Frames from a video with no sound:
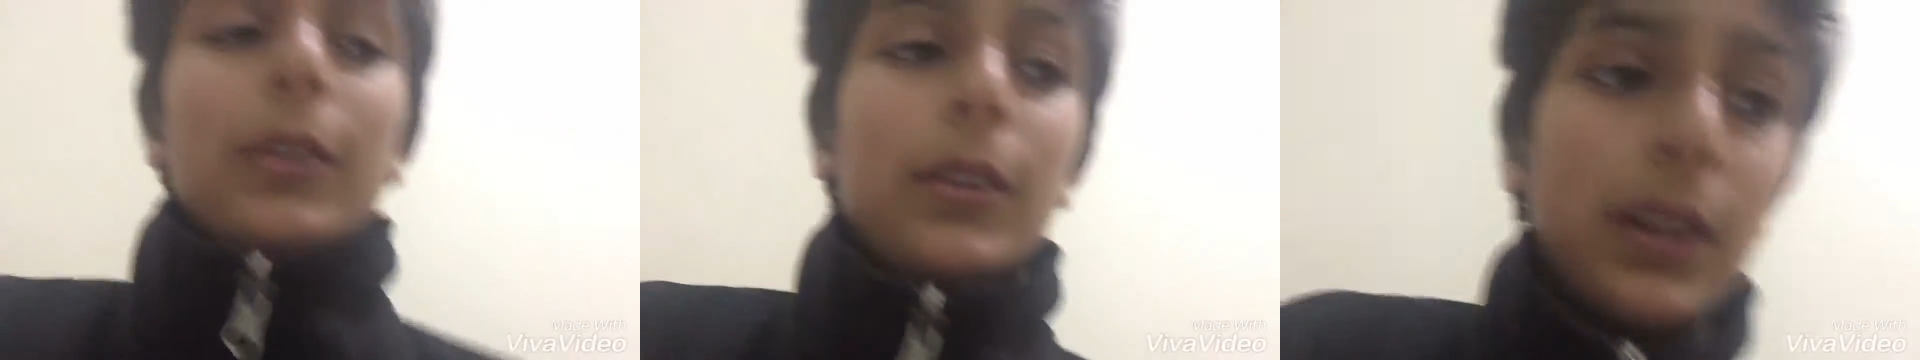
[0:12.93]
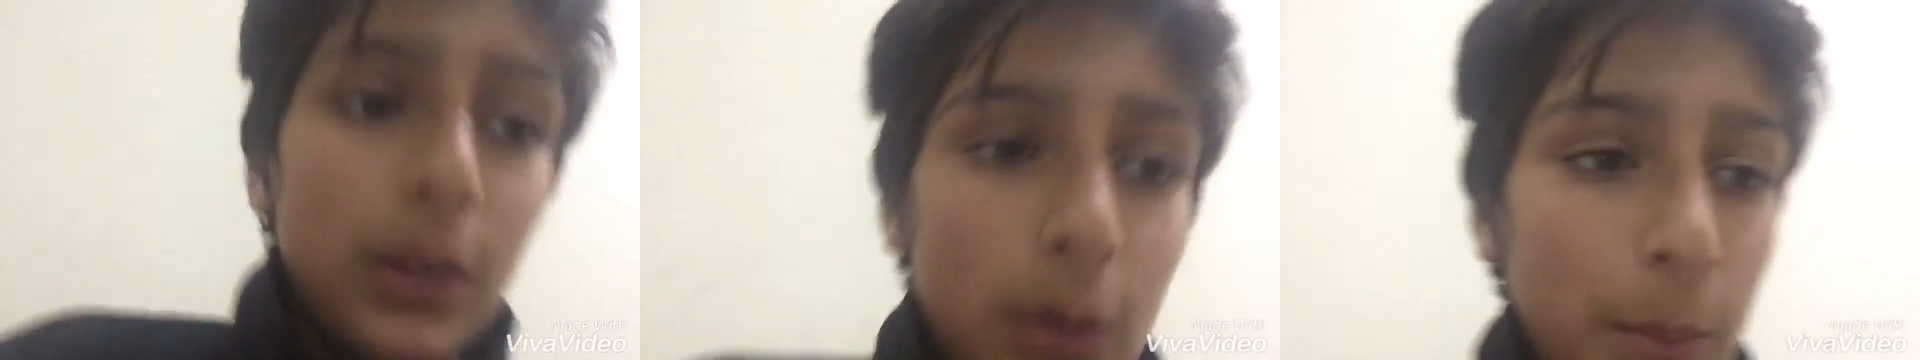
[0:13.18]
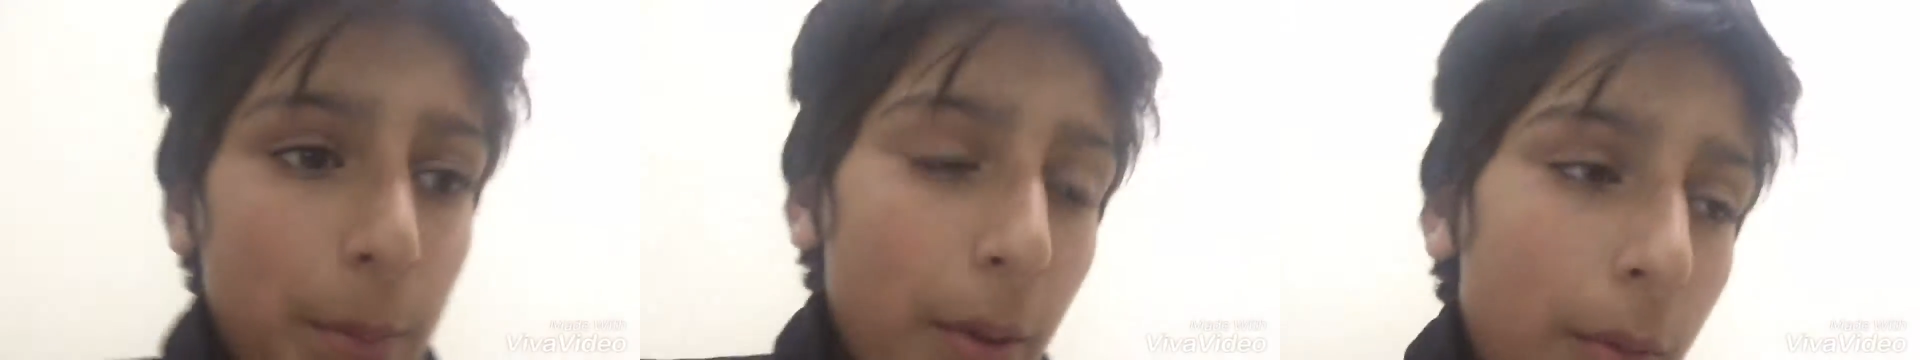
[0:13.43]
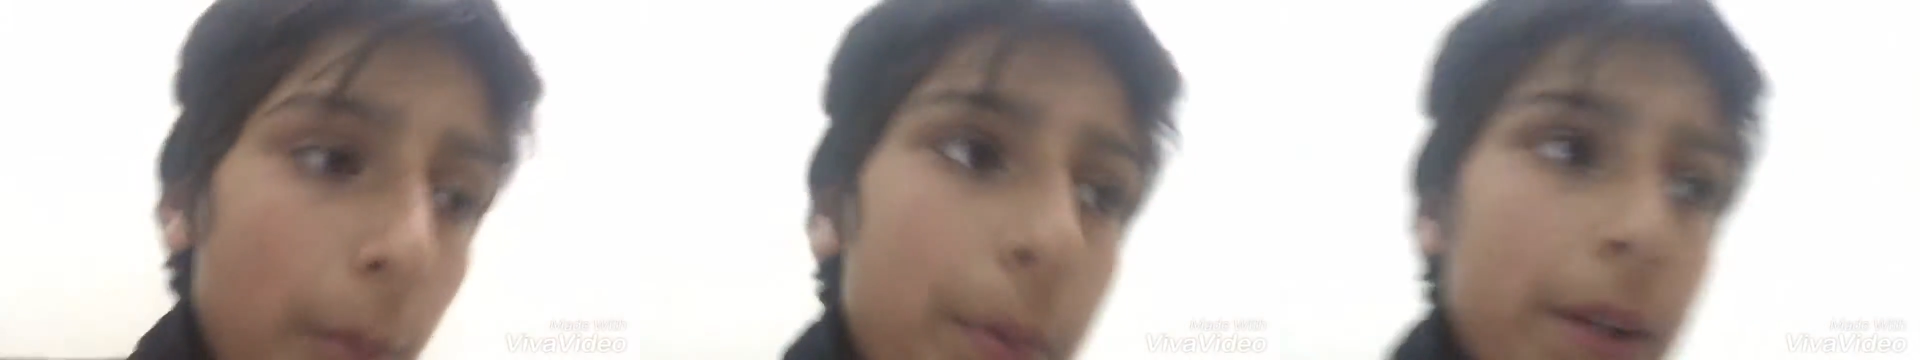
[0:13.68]
a little bit
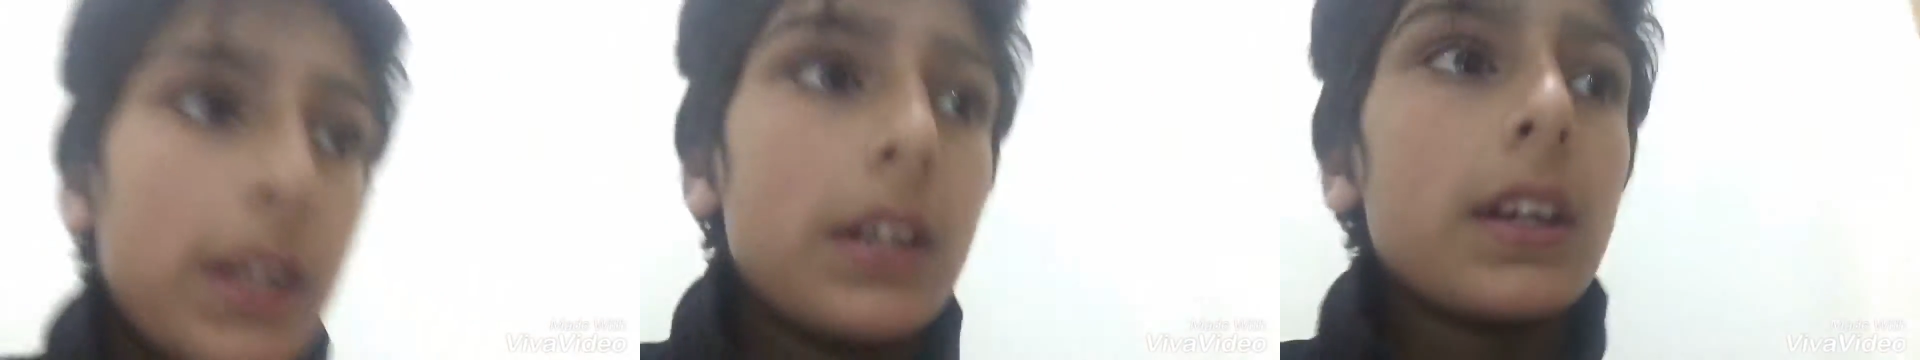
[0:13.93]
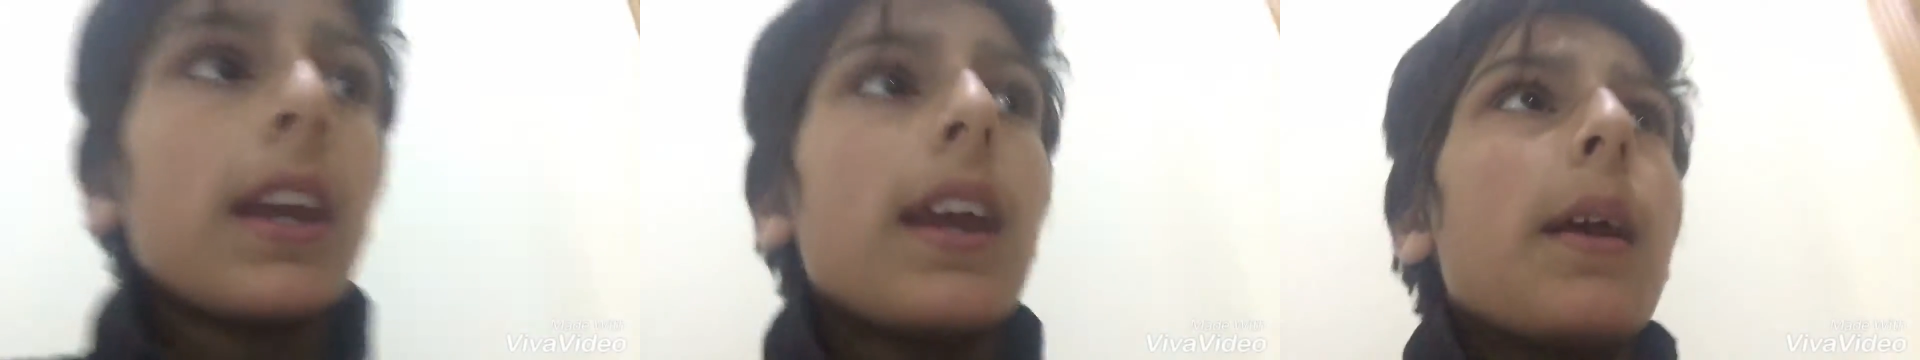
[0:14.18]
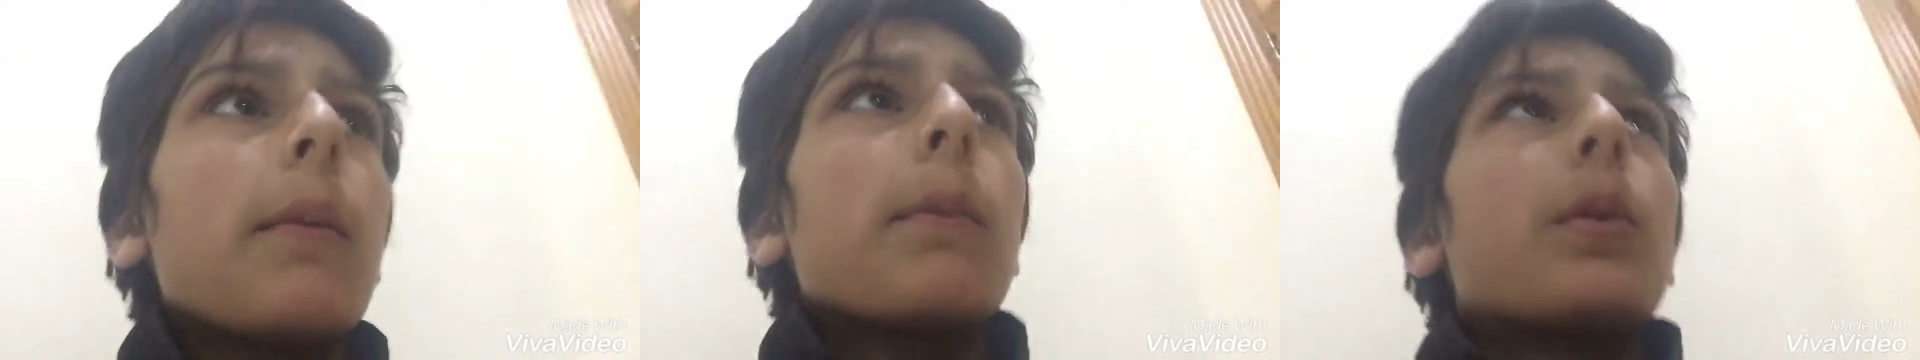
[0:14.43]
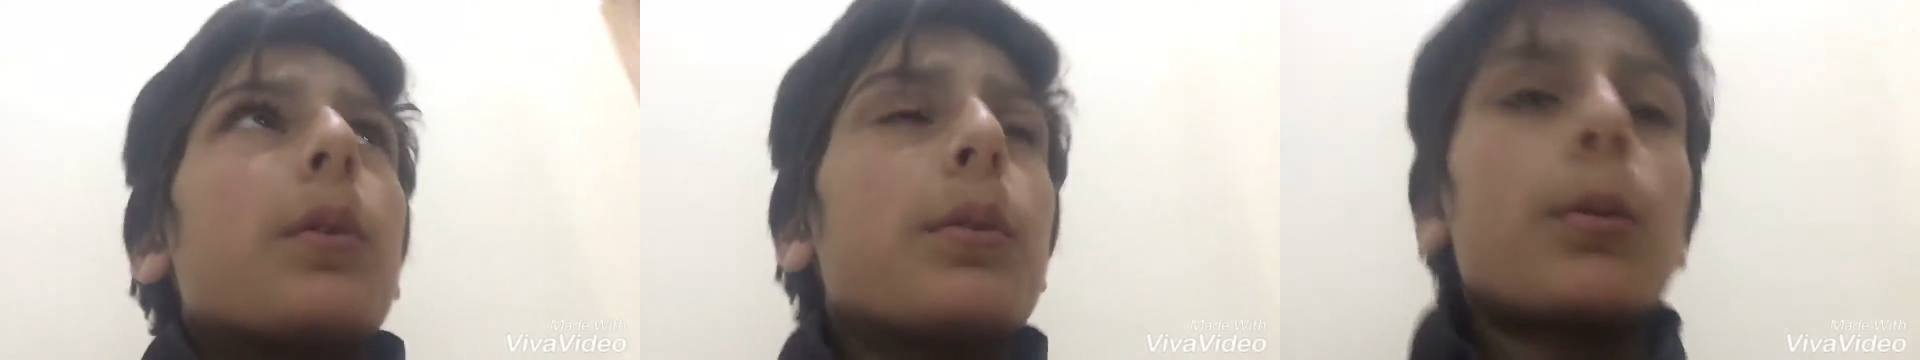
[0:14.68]
of a break
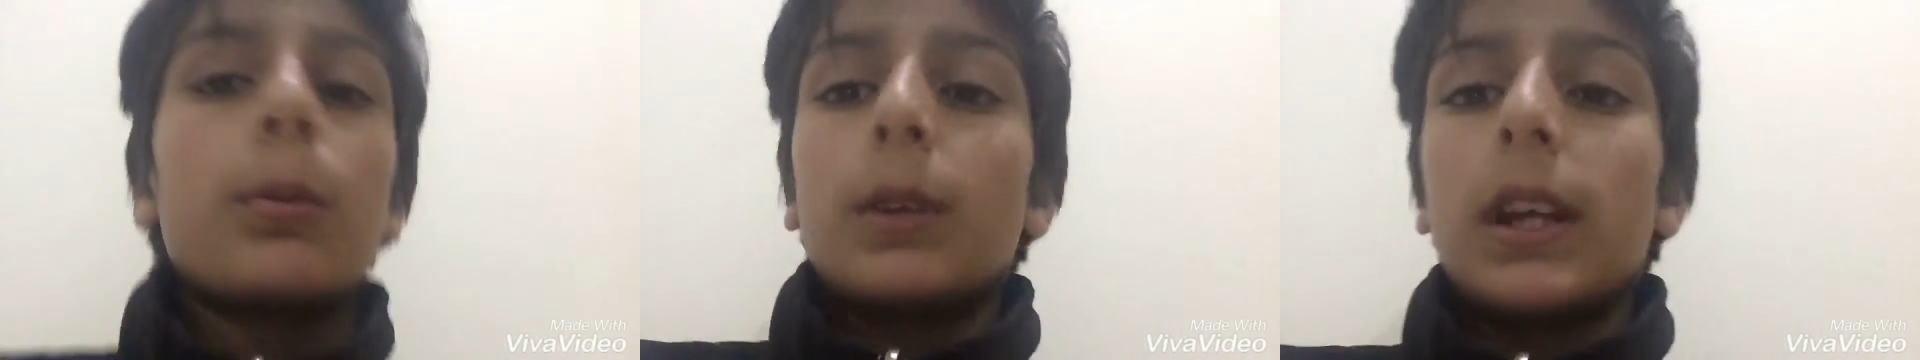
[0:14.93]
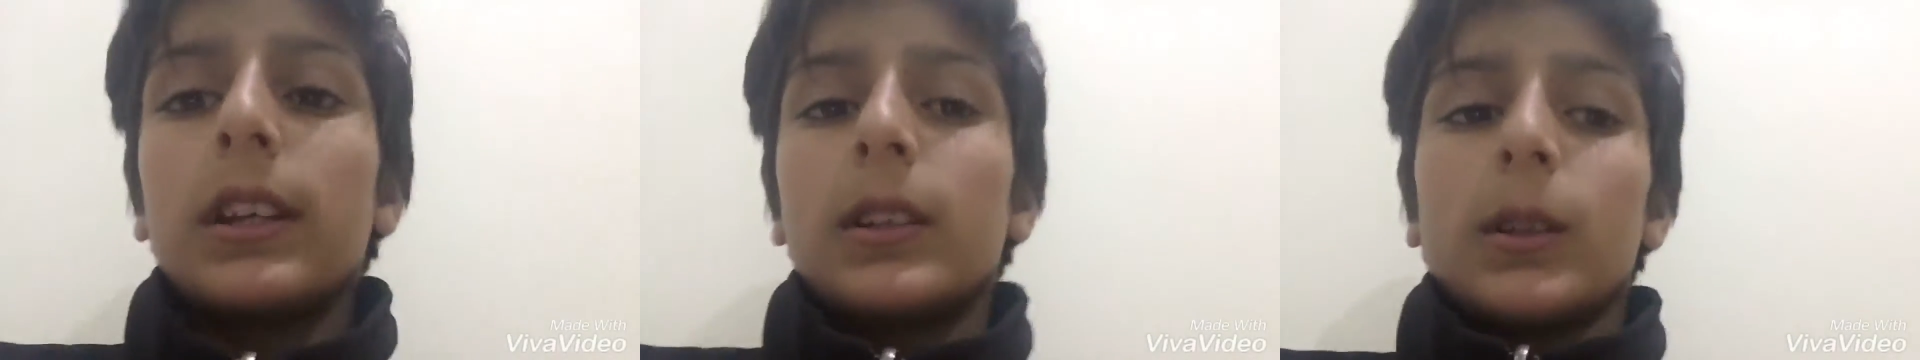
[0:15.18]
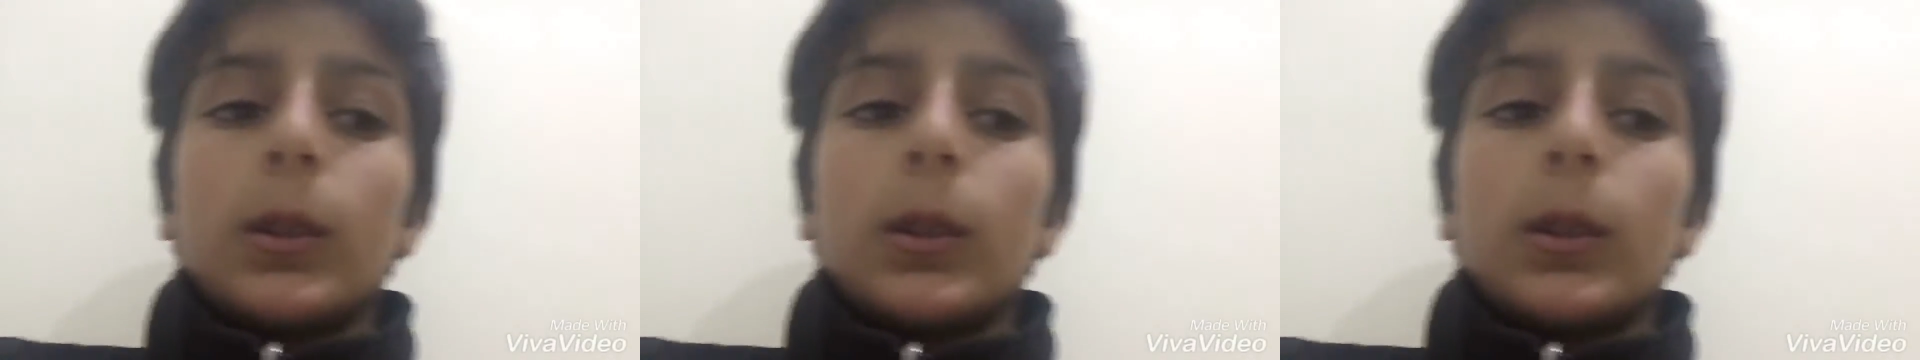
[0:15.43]
because of like